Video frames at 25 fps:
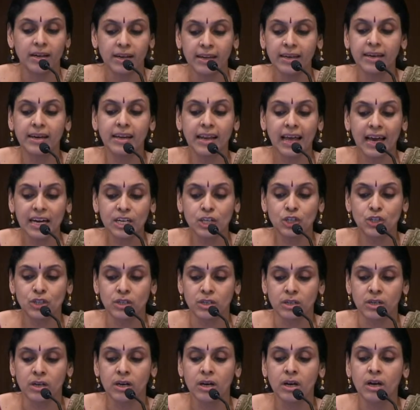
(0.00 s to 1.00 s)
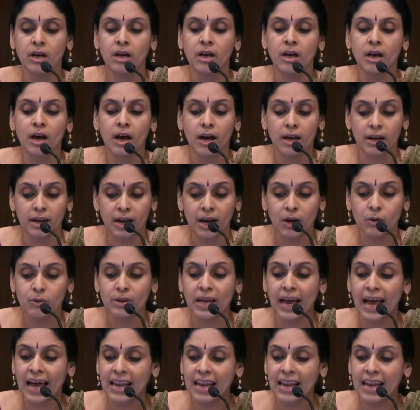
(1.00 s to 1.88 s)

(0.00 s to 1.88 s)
and legal action around